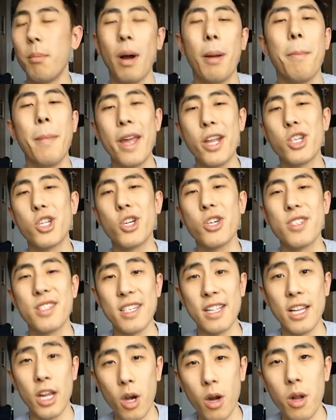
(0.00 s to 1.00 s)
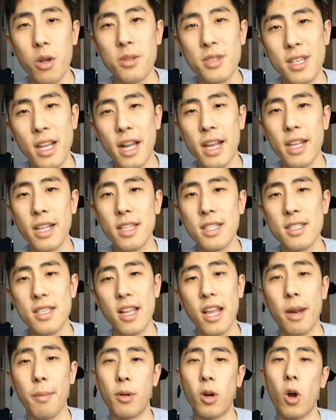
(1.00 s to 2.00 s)
My major is in neuroscience
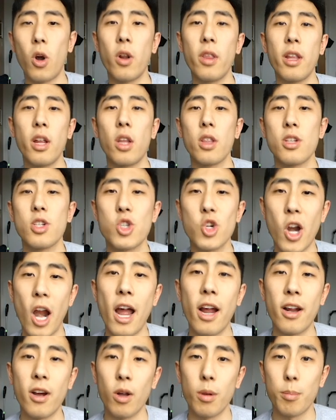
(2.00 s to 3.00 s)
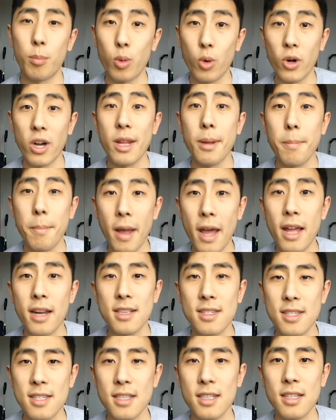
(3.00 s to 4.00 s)
and I'm currently on this track called
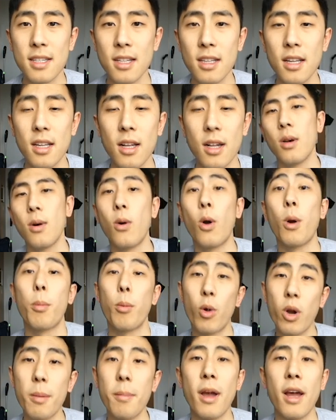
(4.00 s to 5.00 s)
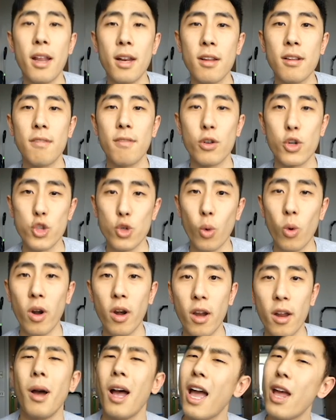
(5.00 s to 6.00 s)
pre-medicine, or pre-med for
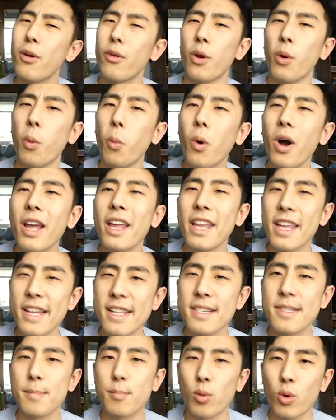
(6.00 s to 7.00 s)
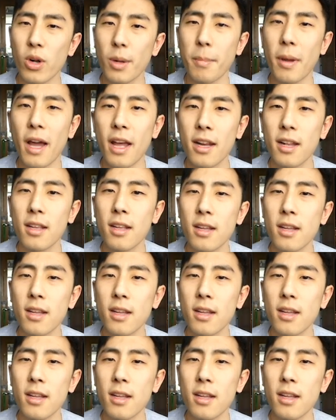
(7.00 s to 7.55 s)
short. But Henry, what is pre-med?